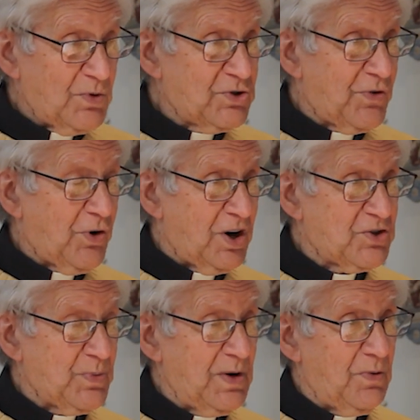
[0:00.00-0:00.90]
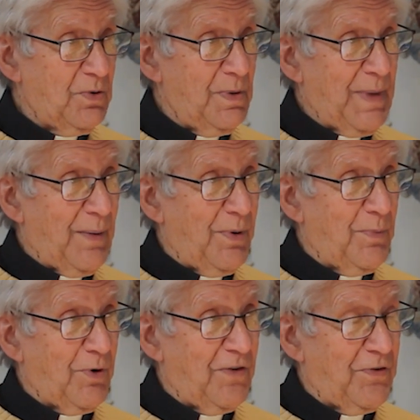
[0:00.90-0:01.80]
which of course we will
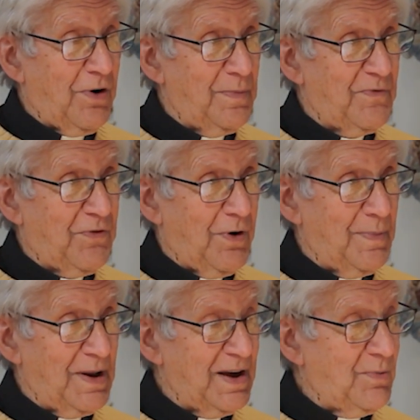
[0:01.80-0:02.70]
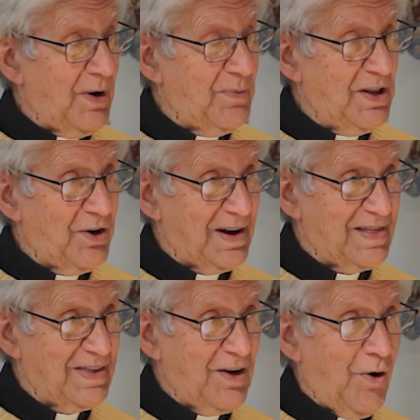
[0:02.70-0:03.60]
remember more formally when we look
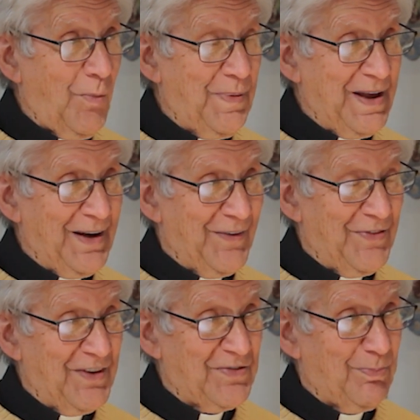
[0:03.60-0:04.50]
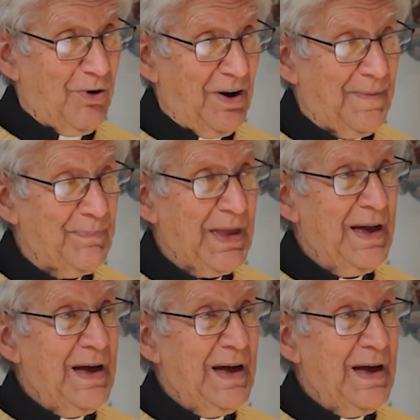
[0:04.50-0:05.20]
at the opening of this book,